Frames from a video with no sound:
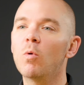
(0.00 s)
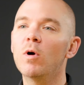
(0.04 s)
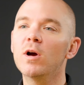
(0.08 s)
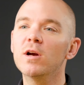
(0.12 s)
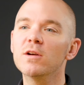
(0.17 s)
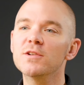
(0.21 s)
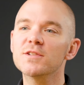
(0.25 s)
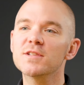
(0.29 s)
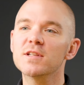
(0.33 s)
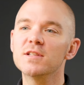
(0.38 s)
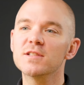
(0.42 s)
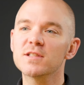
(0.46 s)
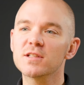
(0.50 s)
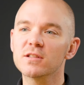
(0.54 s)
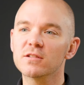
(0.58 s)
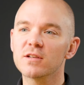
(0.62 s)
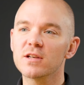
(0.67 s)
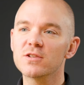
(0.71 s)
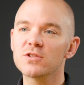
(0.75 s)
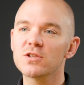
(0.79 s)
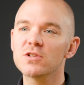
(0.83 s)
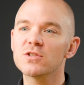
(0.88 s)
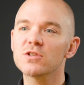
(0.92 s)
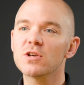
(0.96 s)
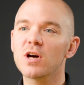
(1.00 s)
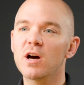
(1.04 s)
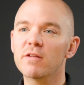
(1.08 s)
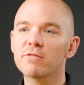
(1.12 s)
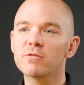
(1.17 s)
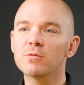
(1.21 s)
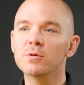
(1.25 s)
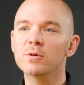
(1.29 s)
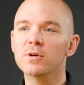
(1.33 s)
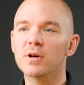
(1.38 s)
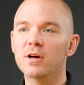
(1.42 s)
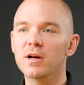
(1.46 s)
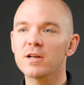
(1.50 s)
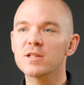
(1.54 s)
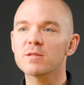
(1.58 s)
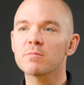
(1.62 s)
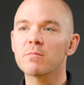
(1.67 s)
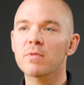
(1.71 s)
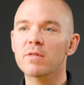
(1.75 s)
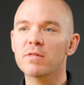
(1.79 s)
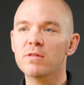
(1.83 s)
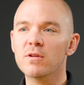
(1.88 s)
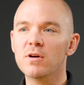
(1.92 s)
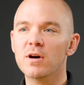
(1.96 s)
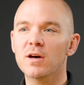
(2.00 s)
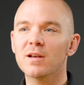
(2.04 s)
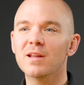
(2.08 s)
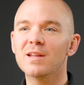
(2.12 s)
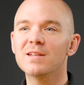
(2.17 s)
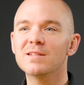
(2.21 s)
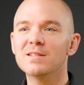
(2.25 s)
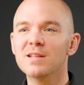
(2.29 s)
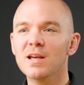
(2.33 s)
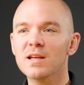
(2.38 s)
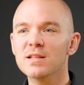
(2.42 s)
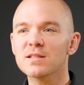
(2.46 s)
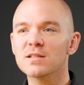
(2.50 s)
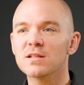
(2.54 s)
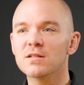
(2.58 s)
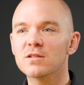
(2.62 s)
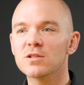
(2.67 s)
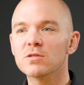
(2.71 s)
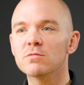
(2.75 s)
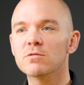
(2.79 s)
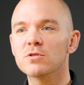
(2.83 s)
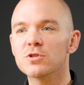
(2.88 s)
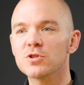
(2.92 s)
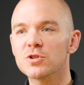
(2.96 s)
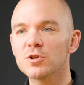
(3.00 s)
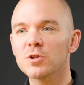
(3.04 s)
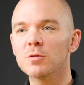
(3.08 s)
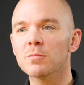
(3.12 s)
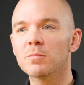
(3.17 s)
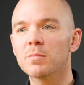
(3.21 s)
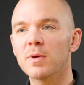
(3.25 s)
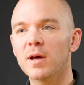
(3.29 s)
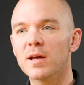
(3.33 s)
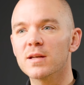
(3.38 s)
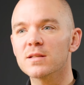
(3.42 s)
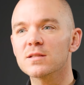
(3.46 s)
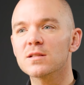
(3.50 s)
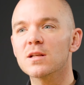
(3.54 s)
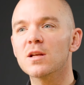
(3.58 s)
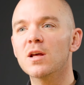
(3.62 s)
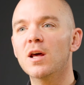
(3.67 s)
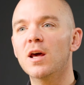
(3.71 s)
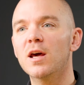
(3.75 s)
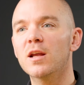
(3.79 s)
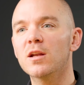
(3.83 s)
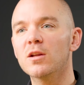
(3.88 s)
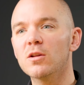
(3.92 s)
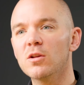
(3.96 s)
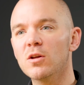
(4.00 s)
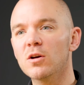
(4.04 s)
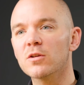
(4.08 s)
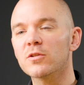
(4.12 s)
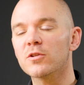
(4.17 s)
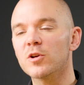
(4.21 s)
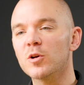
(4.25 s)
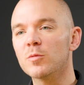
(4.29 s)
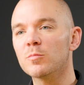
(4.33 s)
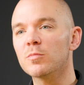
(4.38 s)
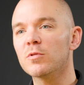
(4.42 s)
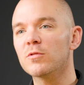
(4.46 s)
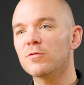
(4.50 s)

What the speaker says: Wireless installations often require some thought and testing to ensure best and long-term